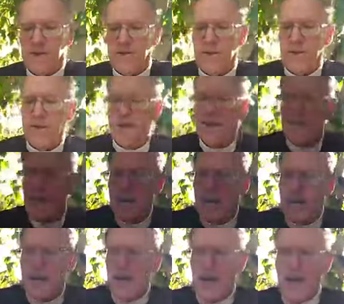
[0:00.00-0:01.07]
that the
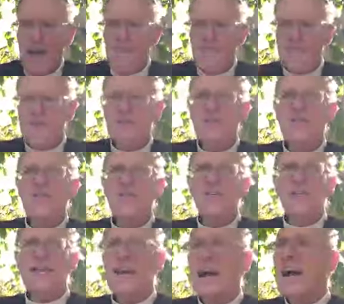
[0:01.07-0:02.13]
heavens and the
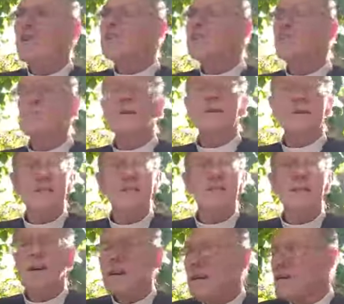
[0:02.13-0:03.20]
clouds, which
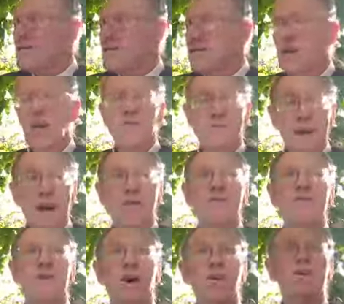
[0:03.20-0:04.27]
Job
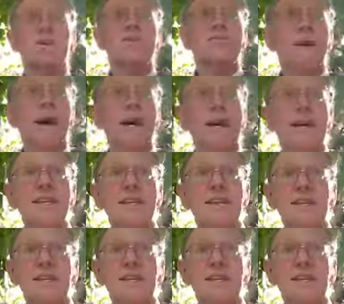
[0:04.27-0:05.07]
knows God has made